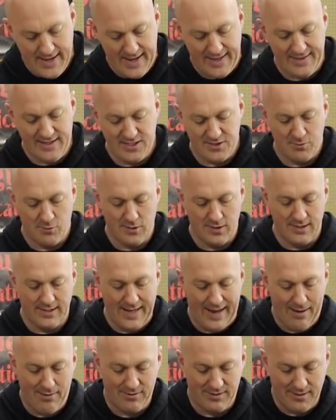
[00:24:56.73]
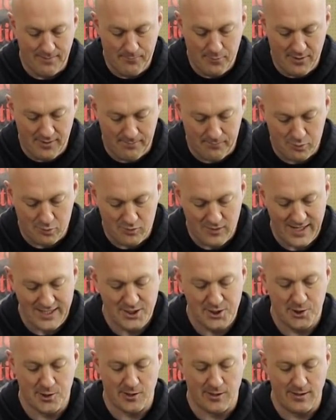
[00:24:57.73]
And this will allow it to put
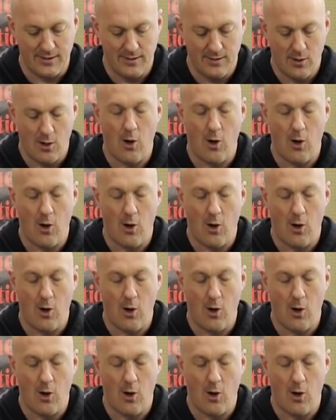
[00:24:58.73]
pressure